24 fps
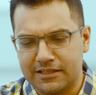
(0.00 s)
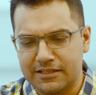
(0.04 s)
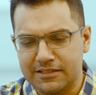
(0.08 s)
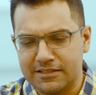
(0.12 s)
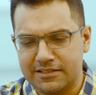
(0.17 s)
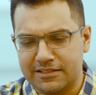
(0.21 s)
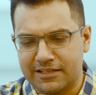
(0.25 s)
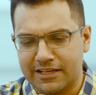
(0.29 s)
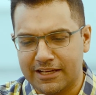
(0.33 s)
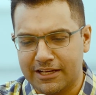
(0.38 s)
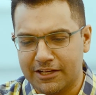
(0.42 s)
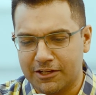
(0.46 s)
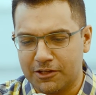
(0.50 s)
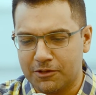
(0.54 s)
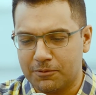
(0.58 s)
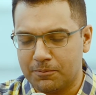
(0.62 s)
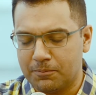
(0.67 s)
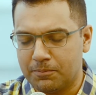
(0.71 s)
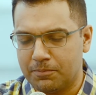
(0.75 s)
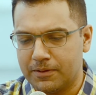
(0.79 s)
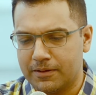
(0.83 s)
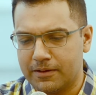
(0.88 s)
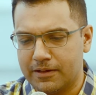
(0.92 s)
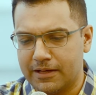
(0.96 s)
does
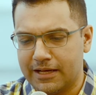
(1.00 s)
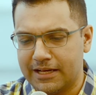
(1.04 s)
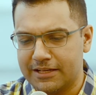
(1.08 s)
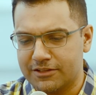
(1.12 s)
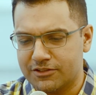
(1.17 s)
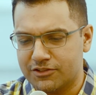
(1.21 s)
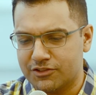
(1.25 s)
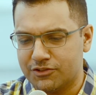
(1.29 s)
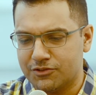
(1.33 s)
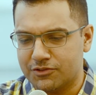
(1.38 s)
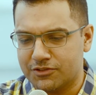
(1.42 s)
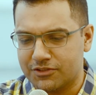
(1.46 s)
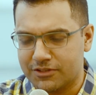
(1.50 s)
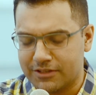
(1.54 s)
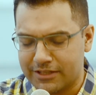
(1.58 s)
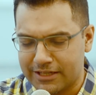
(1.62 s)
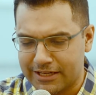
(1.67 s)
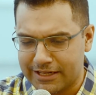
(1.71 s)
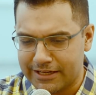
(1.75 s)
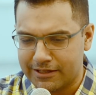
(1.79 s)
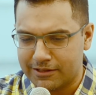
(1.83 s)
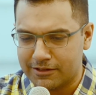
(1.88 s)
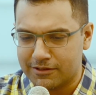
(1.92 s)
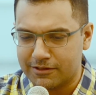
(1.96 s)
help as you
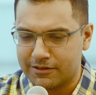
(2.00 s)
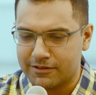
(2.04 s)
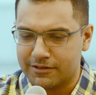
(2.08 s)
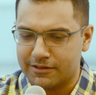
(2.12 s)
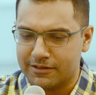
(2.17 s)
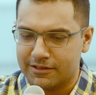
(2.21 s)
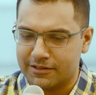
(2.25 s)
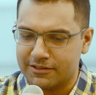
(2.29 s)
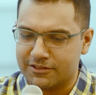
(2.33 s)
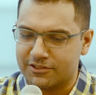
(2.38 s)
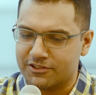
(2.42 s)
scale,